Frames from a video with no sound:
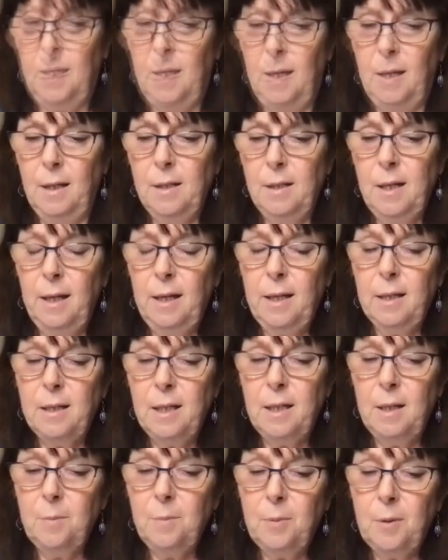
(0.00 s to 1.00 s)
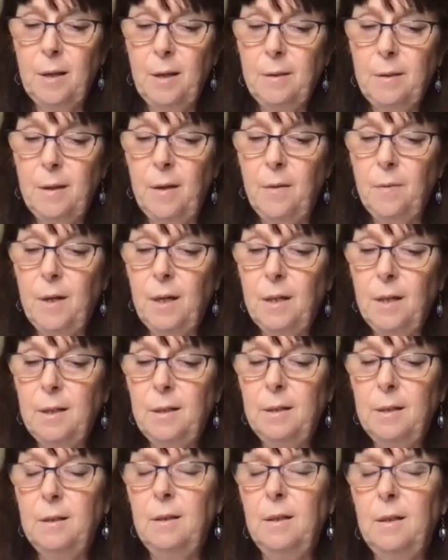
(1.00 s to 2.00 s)
And take a deep breath and
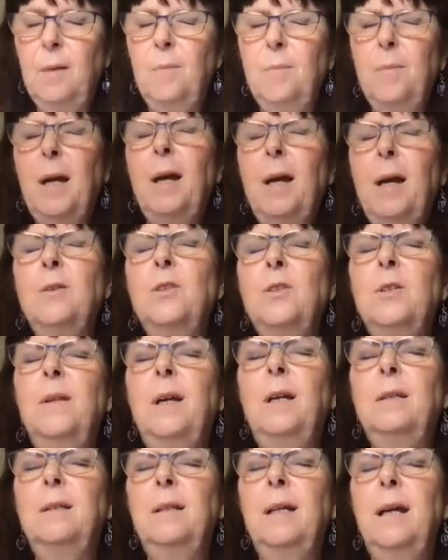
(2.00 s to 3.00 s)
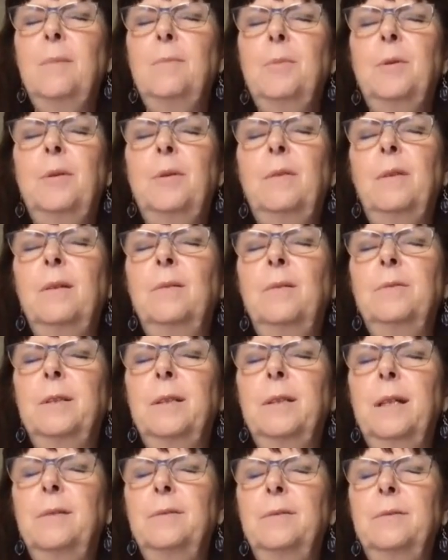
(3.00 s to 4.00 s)
then imagine that labyrinth of
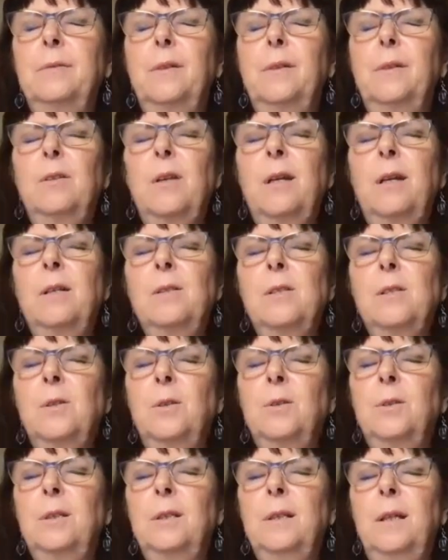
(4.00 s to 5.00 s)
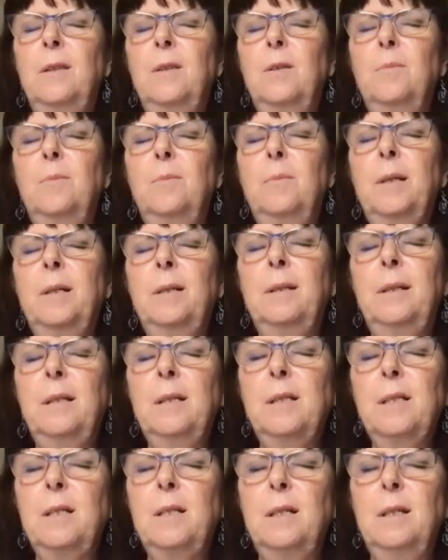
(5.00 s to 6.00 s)
love encircling the Middle
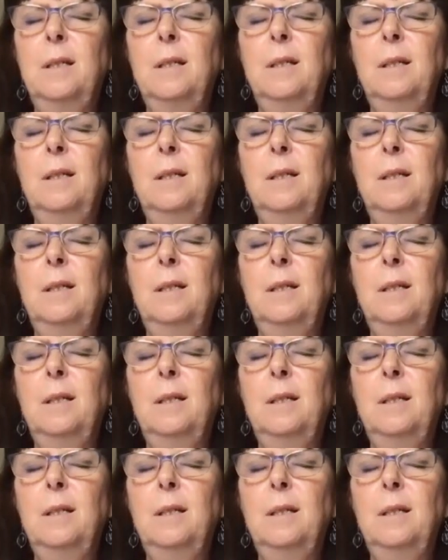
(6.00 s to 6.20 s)
East